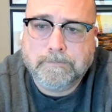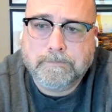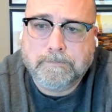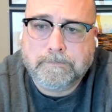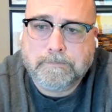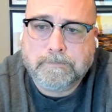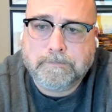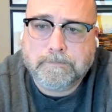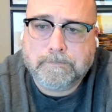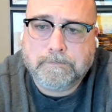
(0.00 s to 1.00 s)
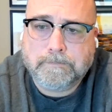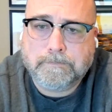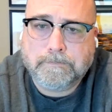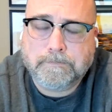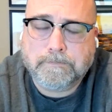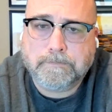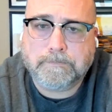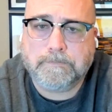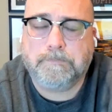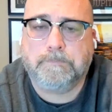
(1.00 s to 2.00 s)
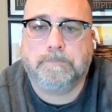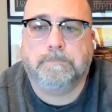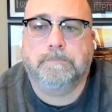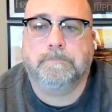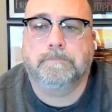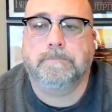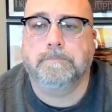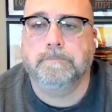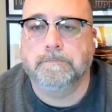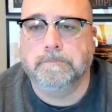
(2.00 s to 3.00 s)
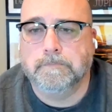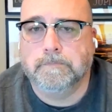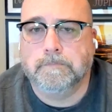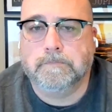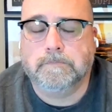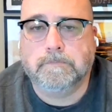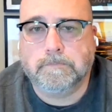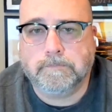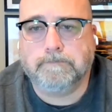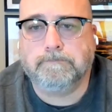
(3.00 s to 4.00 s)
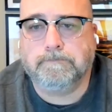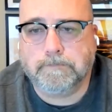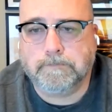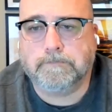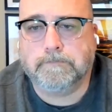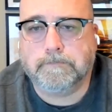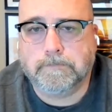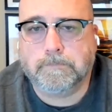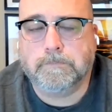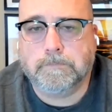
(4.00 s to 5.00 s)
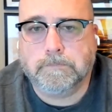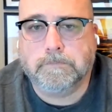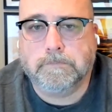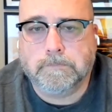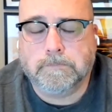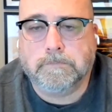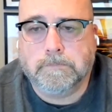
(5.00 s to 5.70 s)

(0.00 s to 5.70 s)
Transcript: (silent)